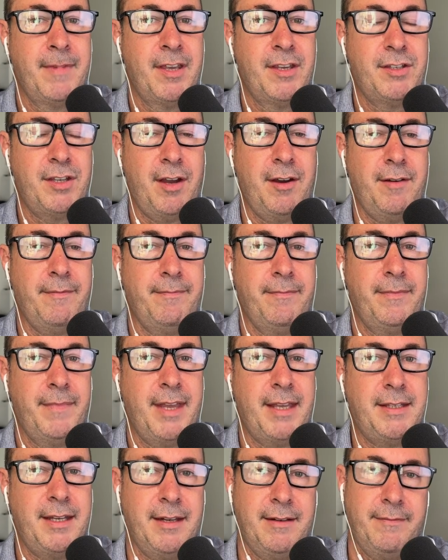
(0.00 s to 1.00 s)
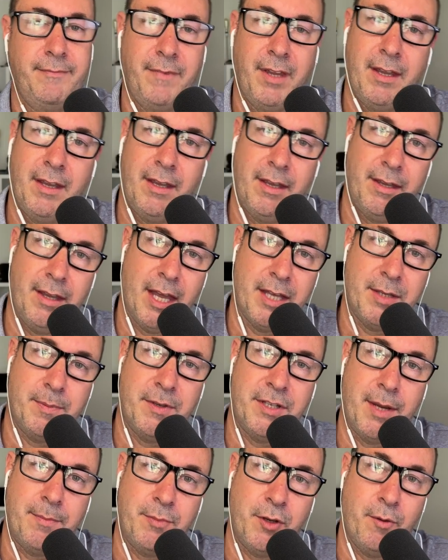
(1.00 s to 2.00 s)
So that's it. That's
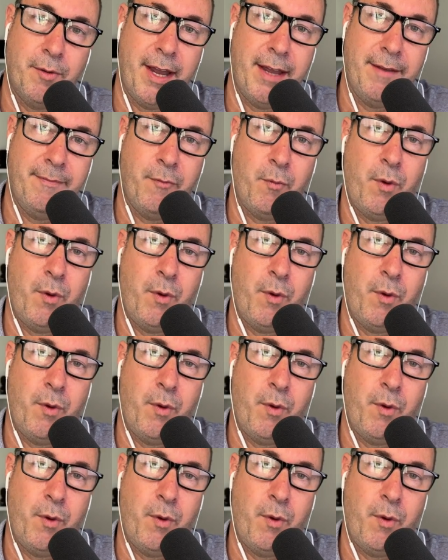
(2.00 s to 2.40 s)
Perceptuaware.